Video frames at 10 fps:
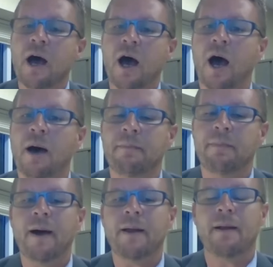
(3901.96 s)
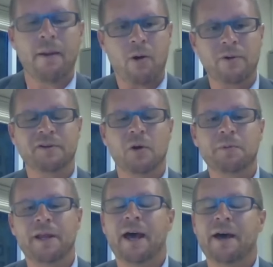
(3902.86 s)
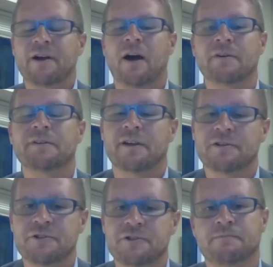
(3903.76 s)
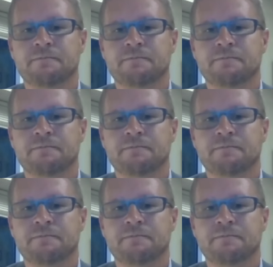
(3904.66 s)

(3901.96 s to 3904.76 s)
um, but I'm always open to have a conversation.